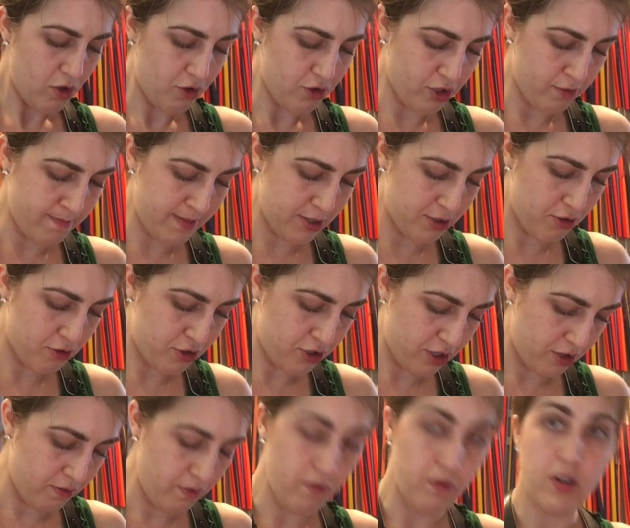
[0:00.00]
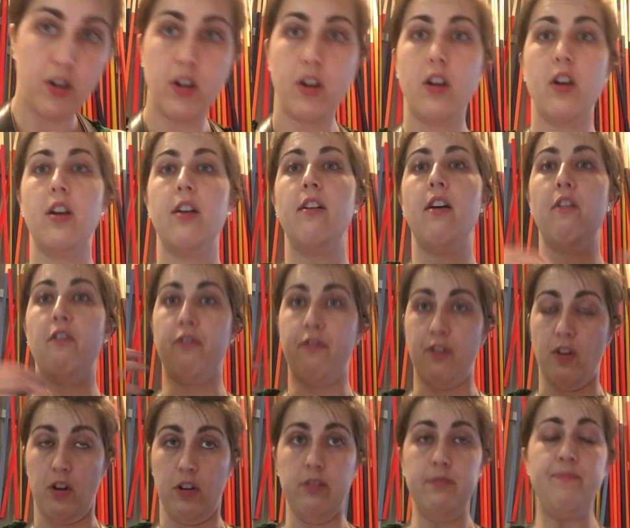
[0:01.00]
So measure 2,
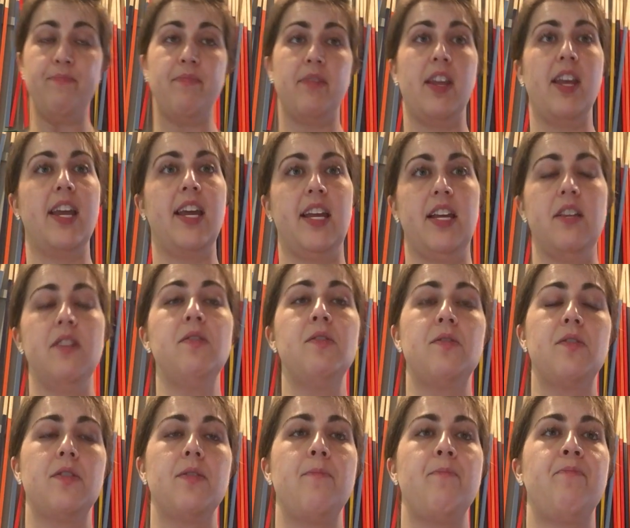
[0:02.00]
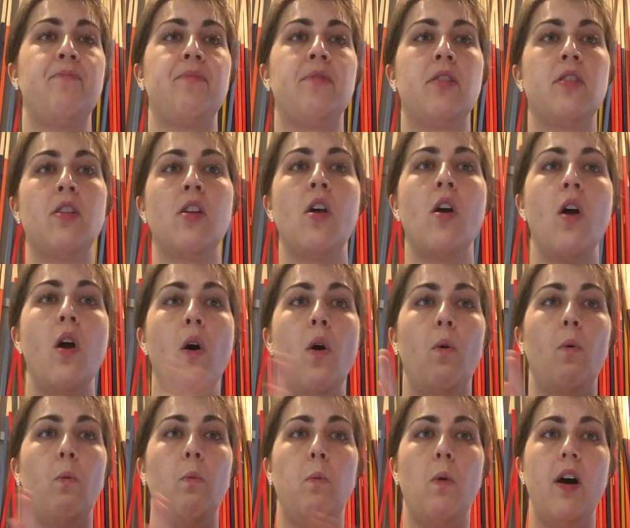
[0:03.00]
full, is
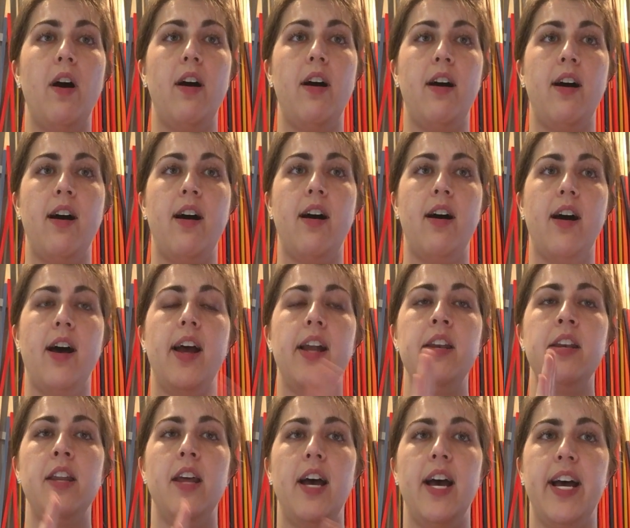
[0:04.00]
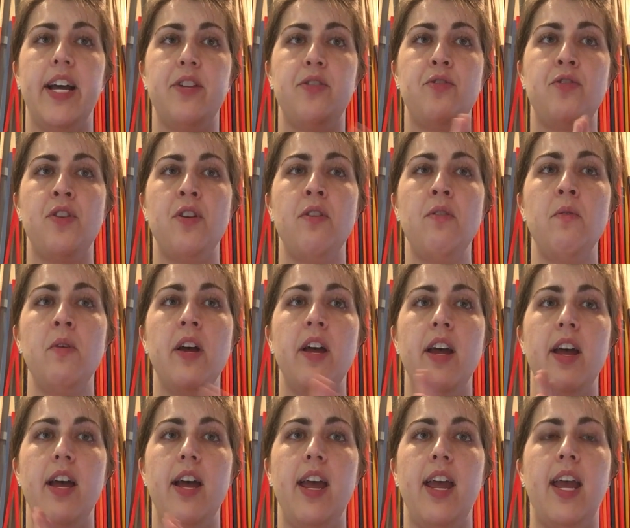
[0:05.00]
1, 2,
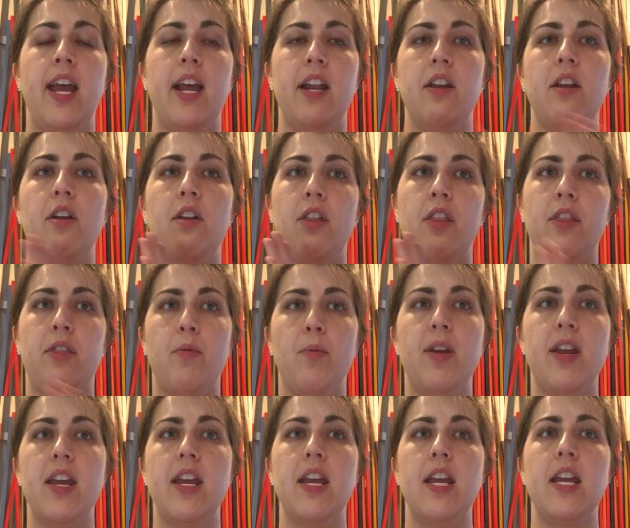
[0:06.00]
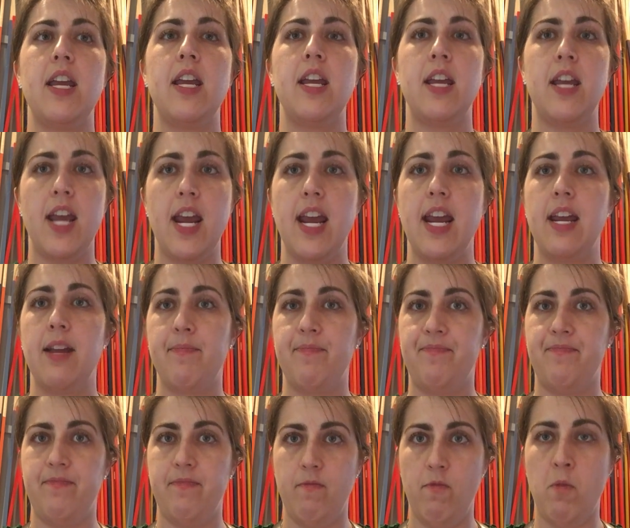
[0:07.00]
and 3.
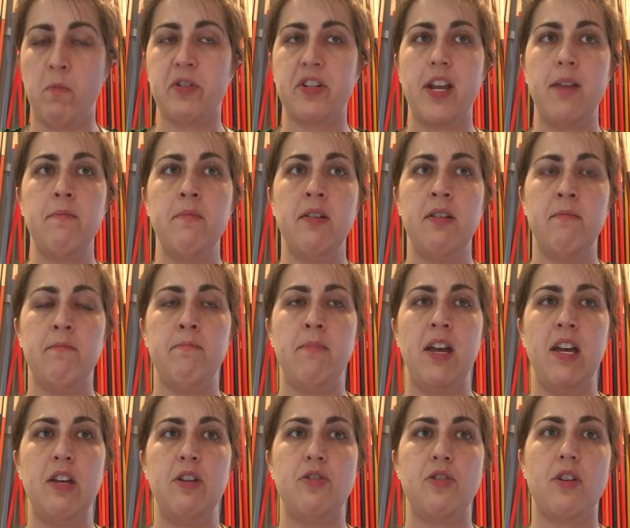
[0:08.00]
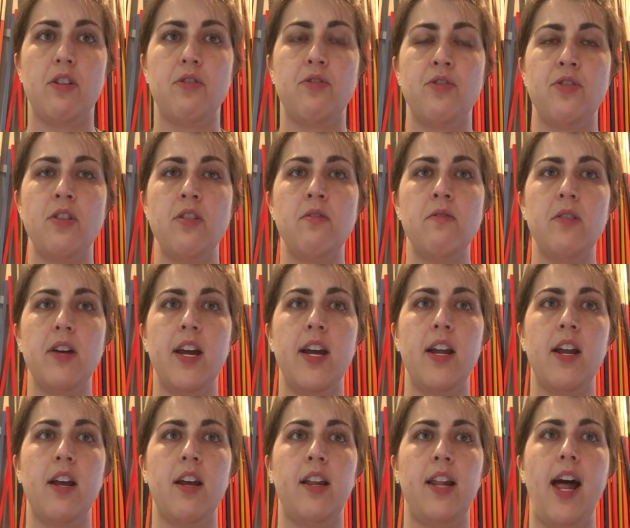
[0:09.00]
One more time. Measure 2
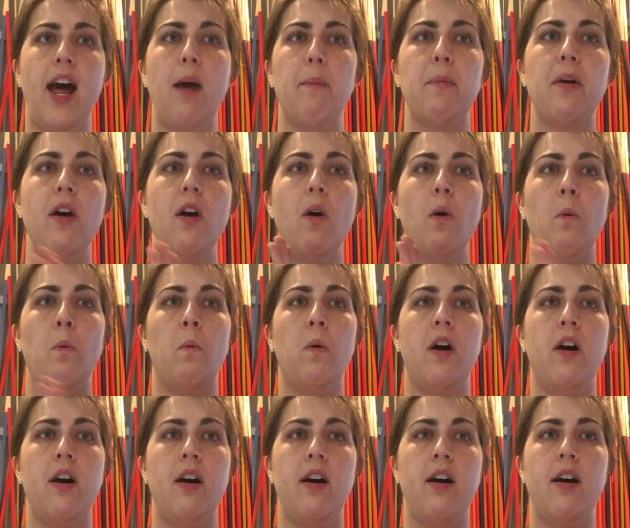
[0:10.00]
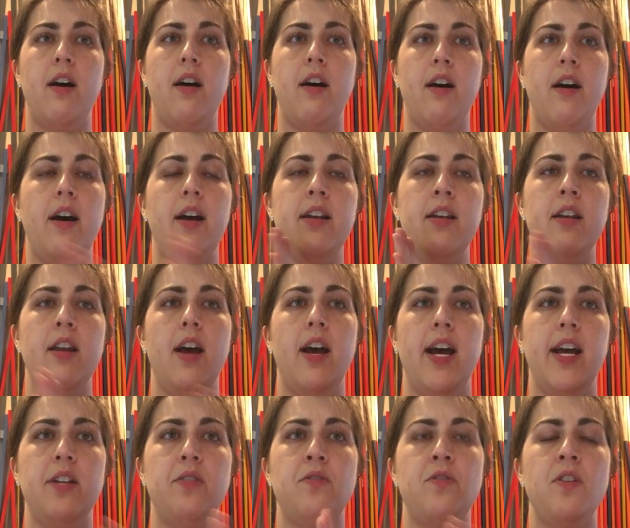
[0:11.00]
and clap. 1,
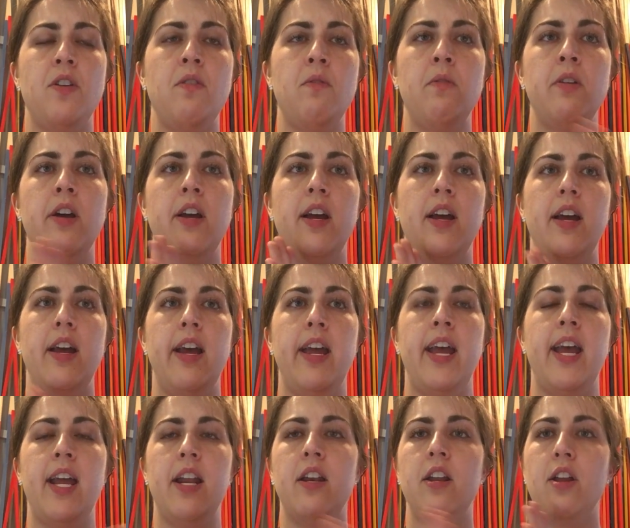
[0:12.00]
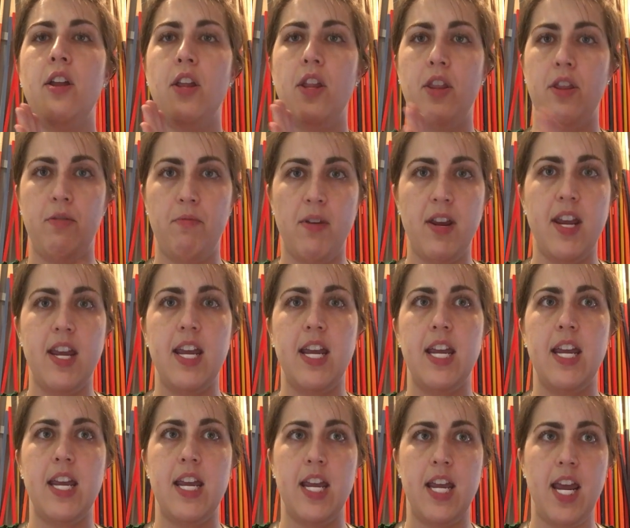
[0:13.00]
2, and
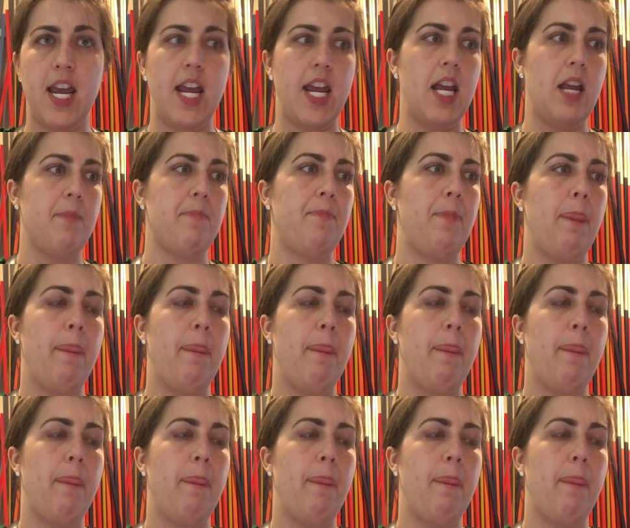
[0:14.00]
3.